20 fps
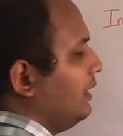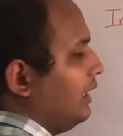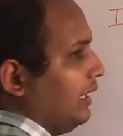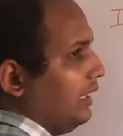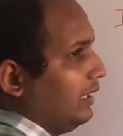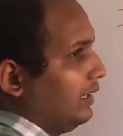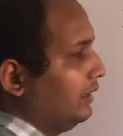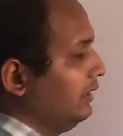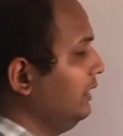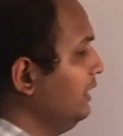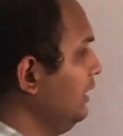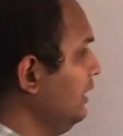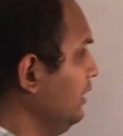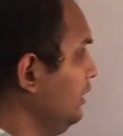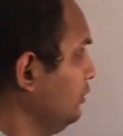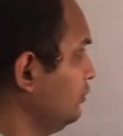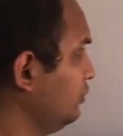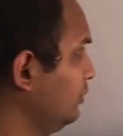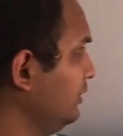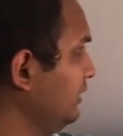R.
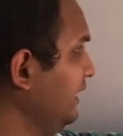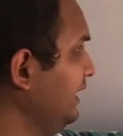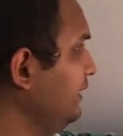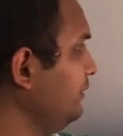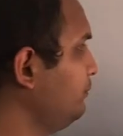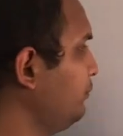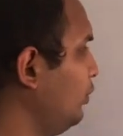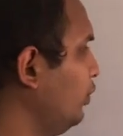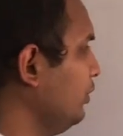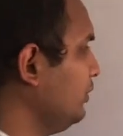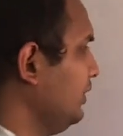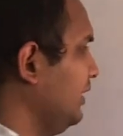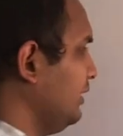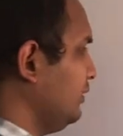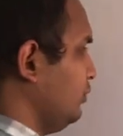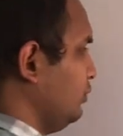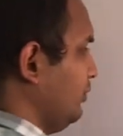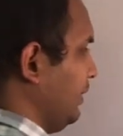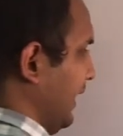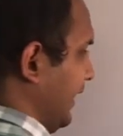So these both the
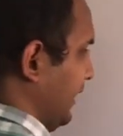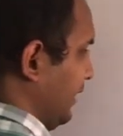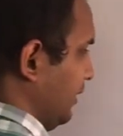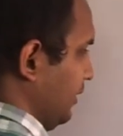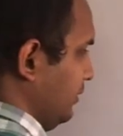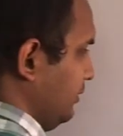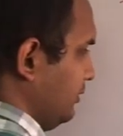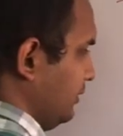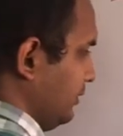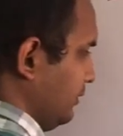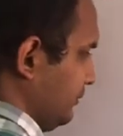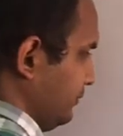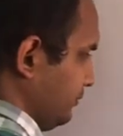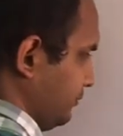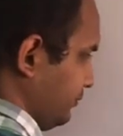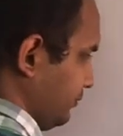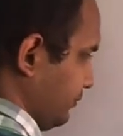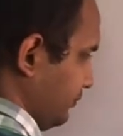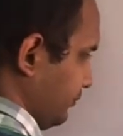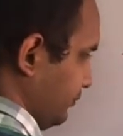two angles,
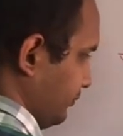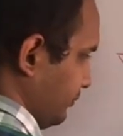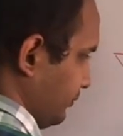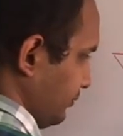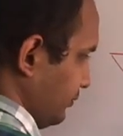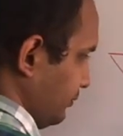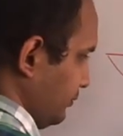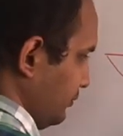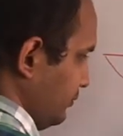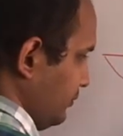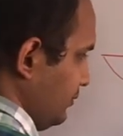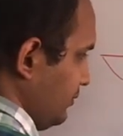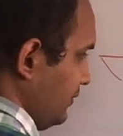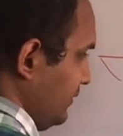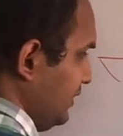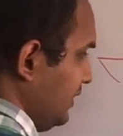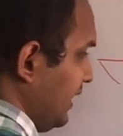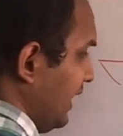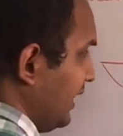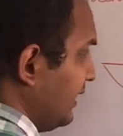
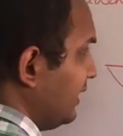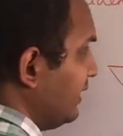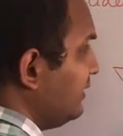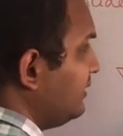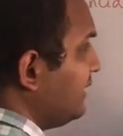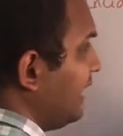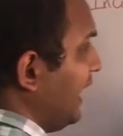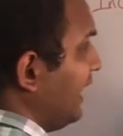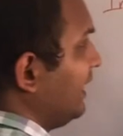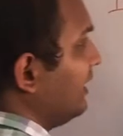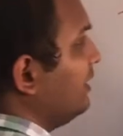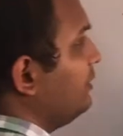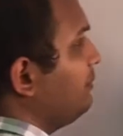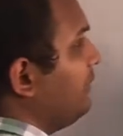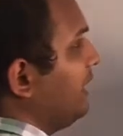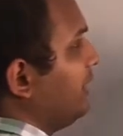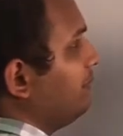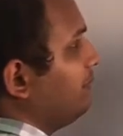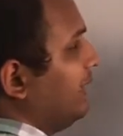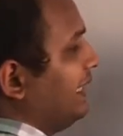that is angle
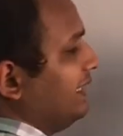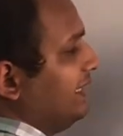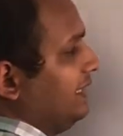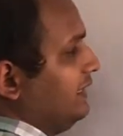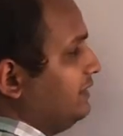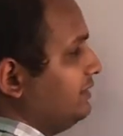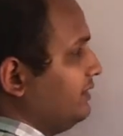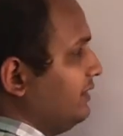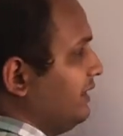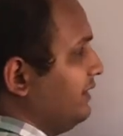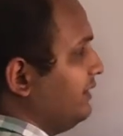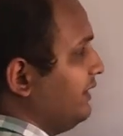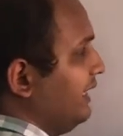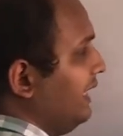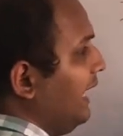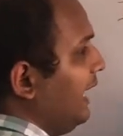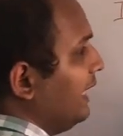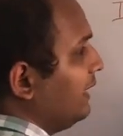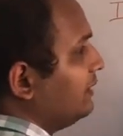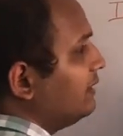made by the incident ray
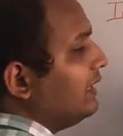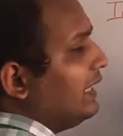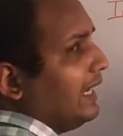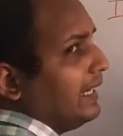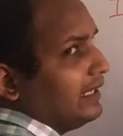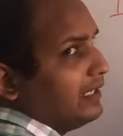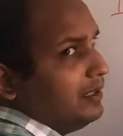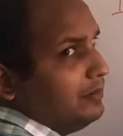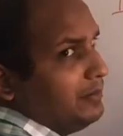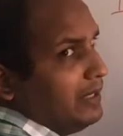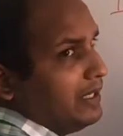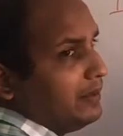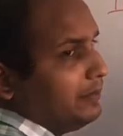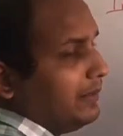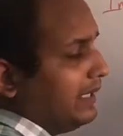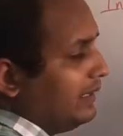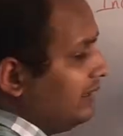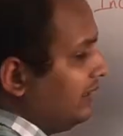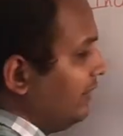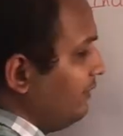and the angle made
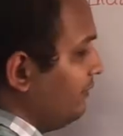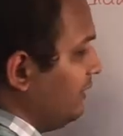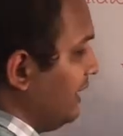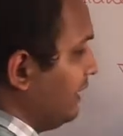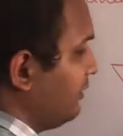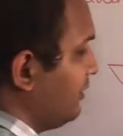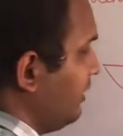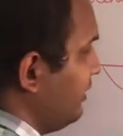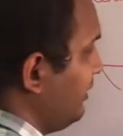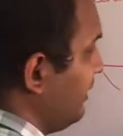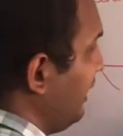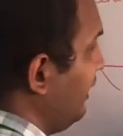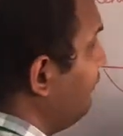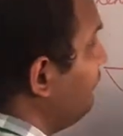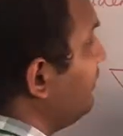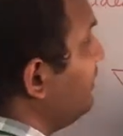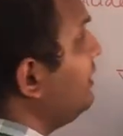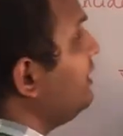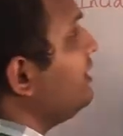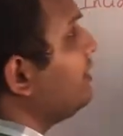by the reflected ray
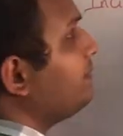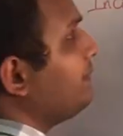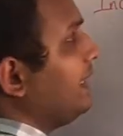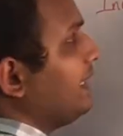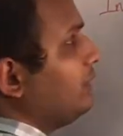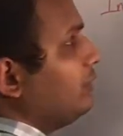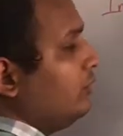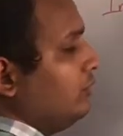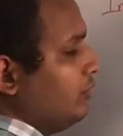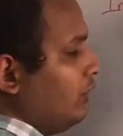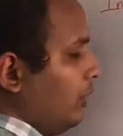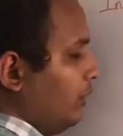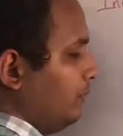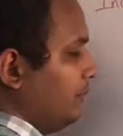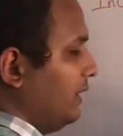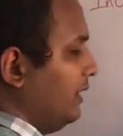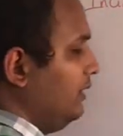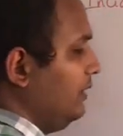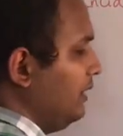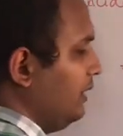with respect to
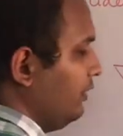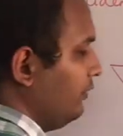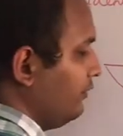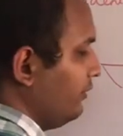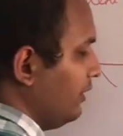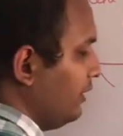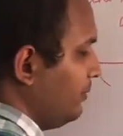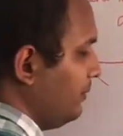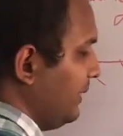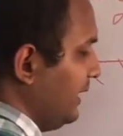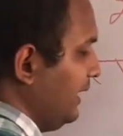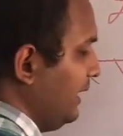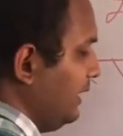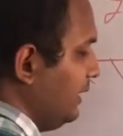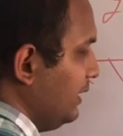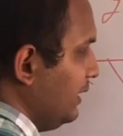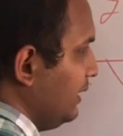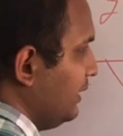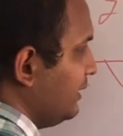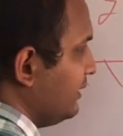normal, will be
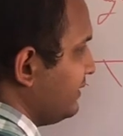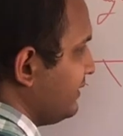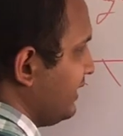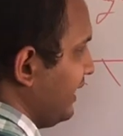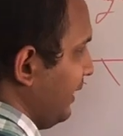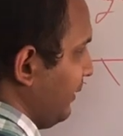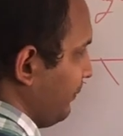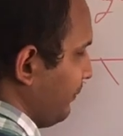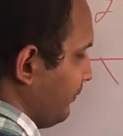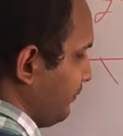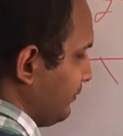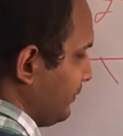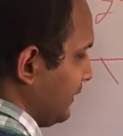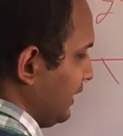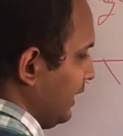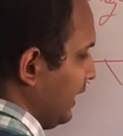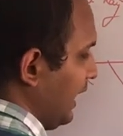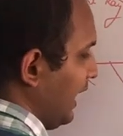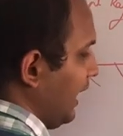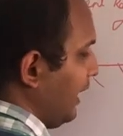same.
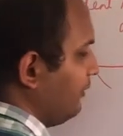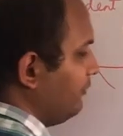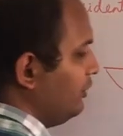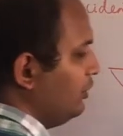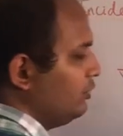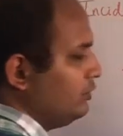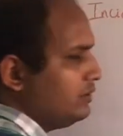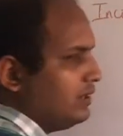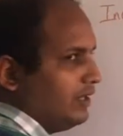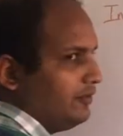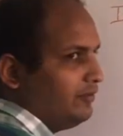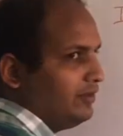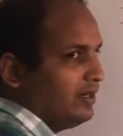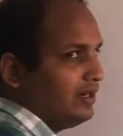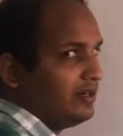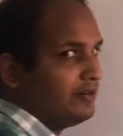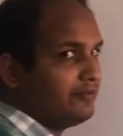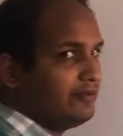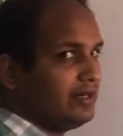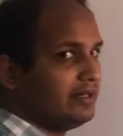I have used the
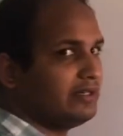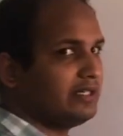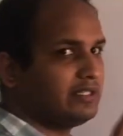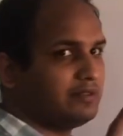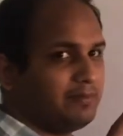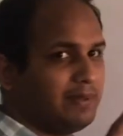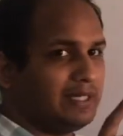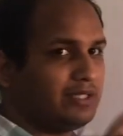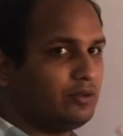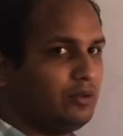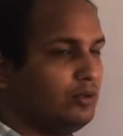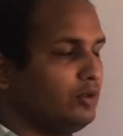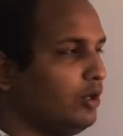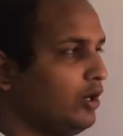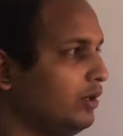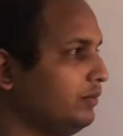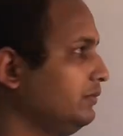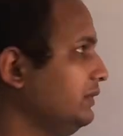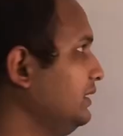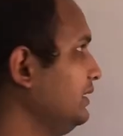word with respect to
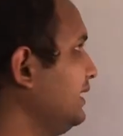normal.